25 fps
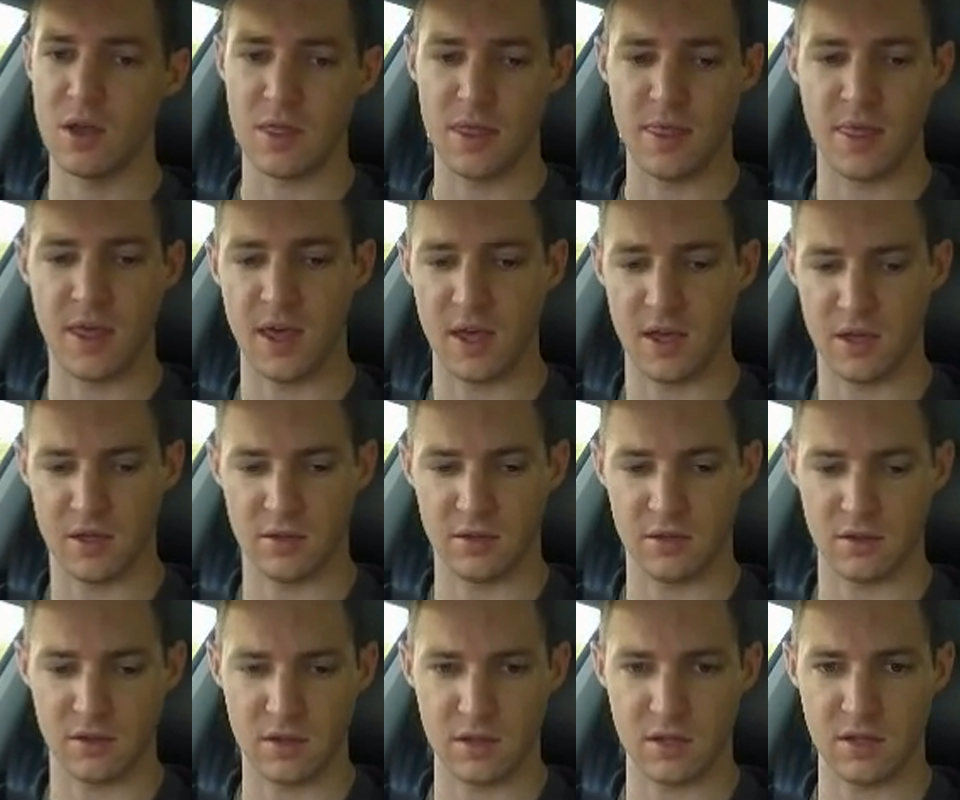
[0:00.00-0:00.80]

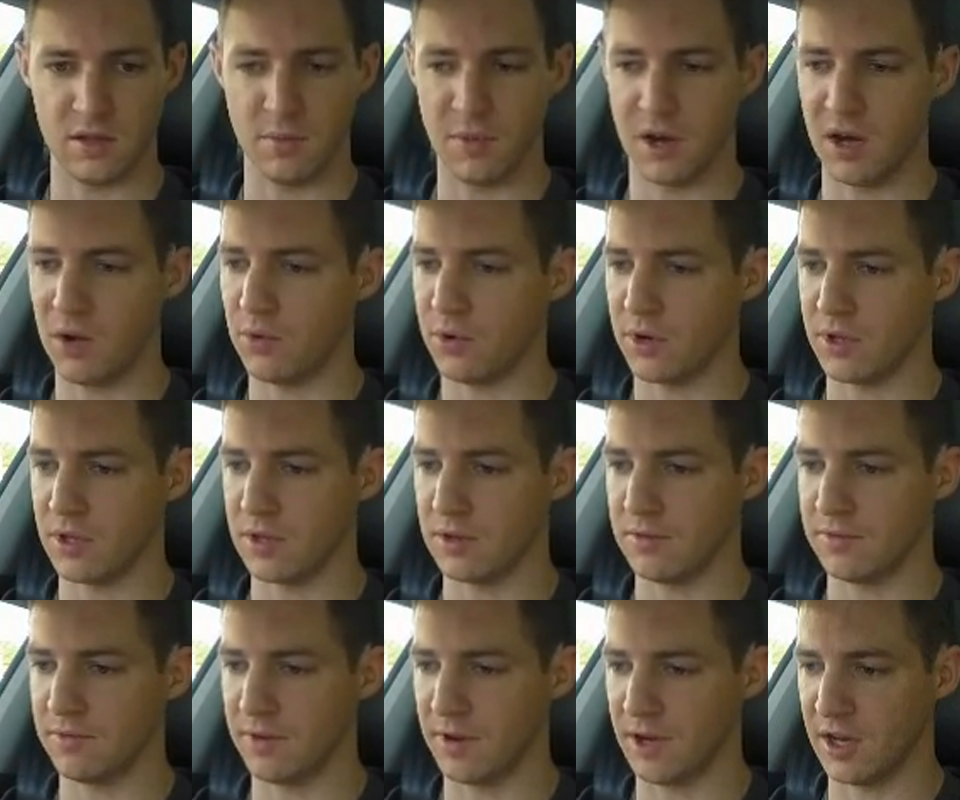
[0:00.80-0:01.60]
then you might want to
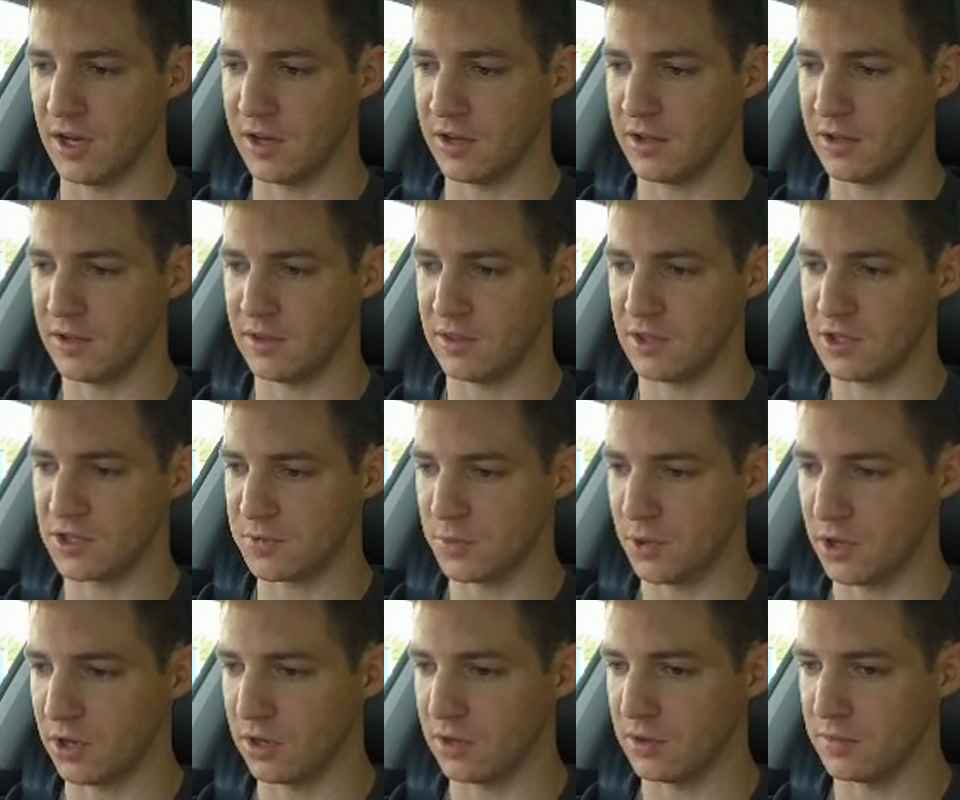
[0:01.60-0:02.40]
give this
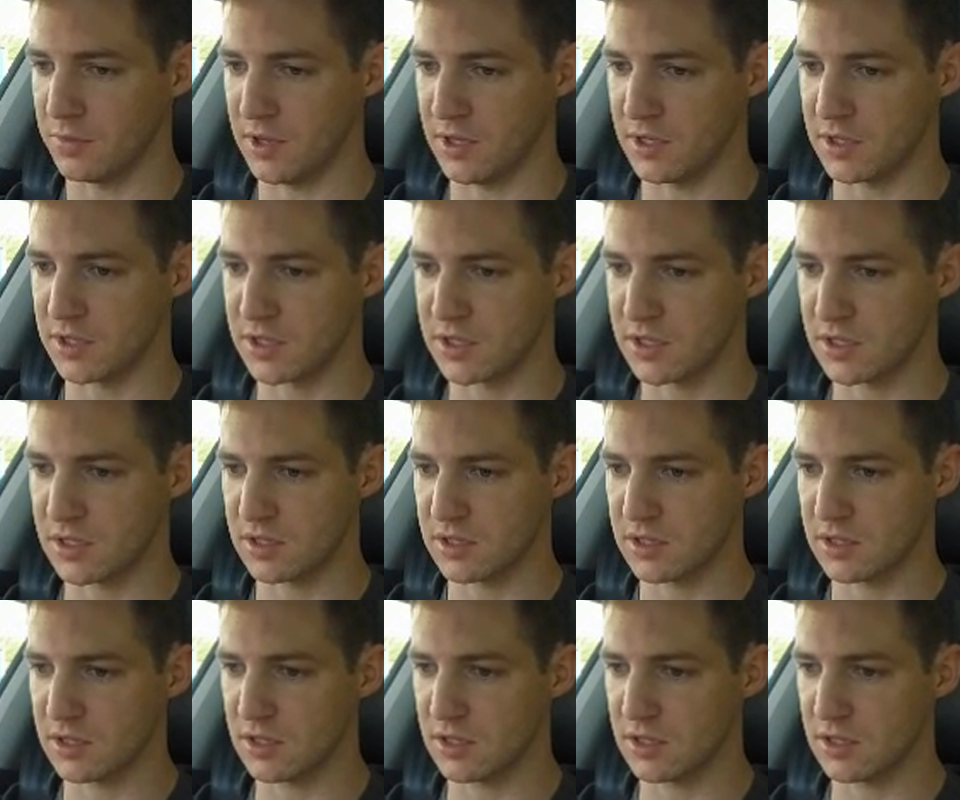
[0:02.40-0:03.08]
model a miss.